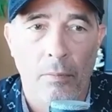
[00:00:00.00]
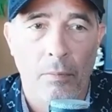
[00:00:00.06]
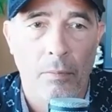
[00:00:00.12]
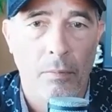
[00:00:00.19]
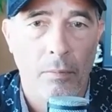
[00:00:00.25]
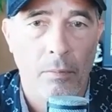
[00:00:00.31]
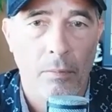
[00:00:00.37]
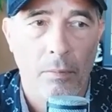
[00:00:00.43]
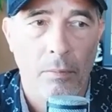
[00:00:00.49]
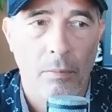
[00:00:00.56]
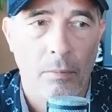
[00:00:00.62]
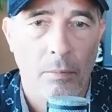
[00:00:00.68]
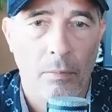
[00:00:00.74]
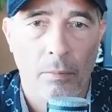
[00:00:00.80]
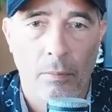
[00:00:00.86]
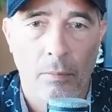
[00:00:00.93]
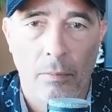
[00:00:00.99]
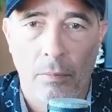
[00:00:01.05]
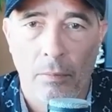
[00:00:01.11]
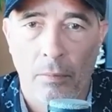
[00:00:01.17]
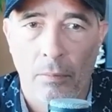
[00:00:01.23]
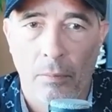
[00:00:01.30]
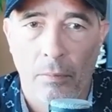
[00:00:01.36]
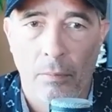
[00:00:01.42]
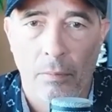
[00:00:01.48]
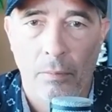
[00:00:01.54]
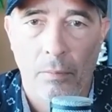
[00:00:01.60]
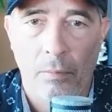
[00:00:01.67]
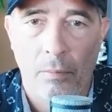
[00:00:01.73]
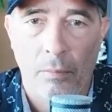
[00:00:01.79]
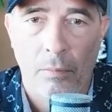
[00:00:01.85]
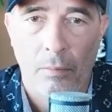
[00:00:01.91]

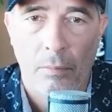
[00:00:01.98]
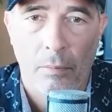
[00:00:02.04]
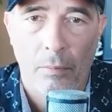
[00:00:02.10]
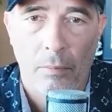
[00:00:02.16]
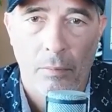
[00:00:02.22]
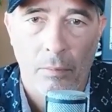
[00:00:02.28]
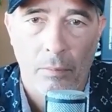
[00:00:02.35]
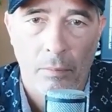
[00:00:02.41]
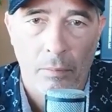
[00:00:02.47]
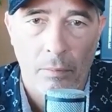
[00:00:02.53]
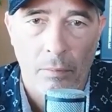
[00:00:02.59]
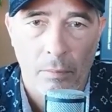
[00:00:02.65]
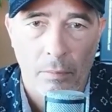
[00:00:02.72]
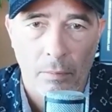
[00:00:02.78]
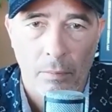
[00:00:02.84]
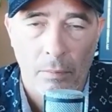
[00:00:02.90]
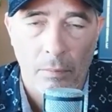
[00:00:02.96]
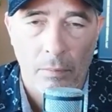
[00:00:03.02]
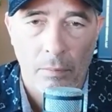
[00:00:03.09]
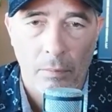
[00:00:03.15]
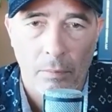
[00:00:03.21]
No one is speaking in this clip.